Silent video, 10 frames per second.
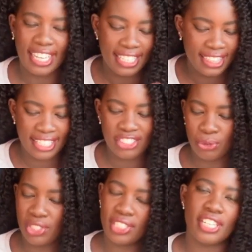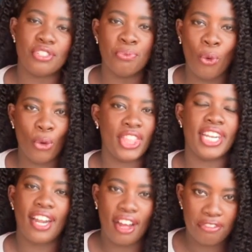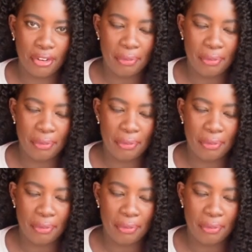Like this was just more than enough for